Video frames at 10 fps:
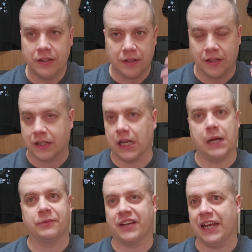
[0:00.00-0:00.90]
The
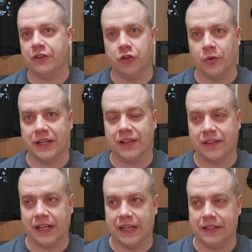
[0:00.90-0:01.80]
cops can't do
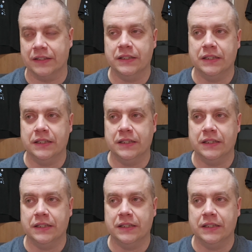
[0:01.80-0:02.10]
anything.